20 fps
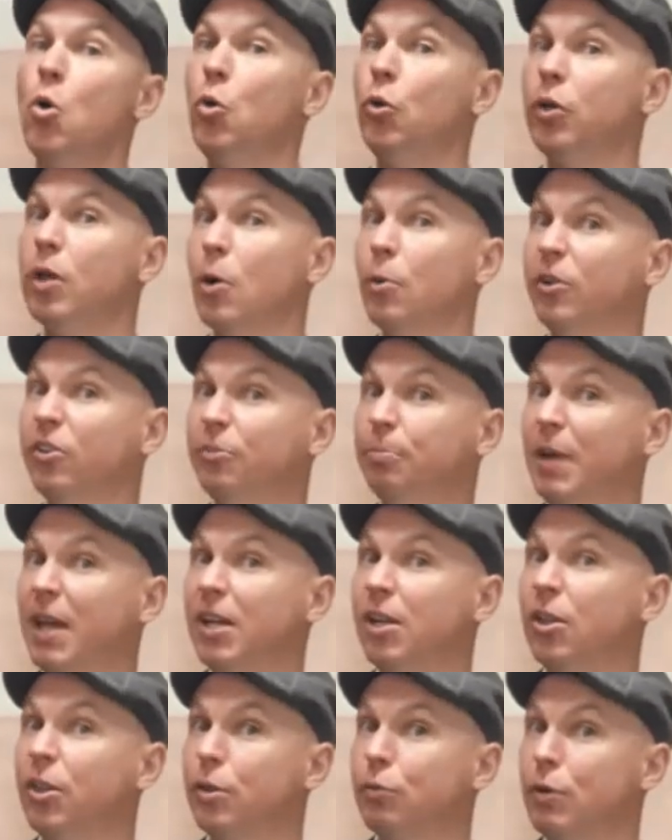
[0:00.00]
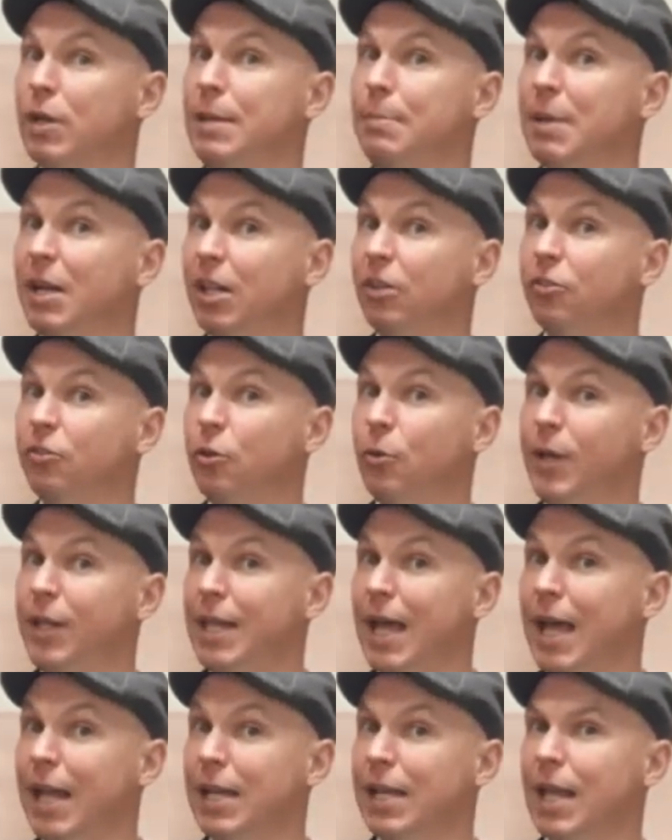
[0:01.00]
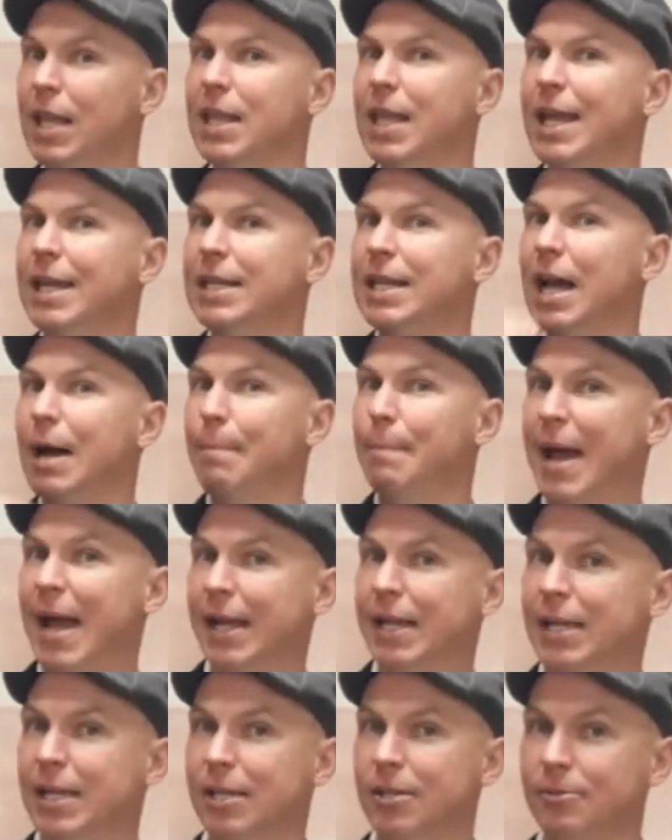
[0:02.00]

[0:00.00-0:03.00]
go and spend 3 minutes doing that, then come back.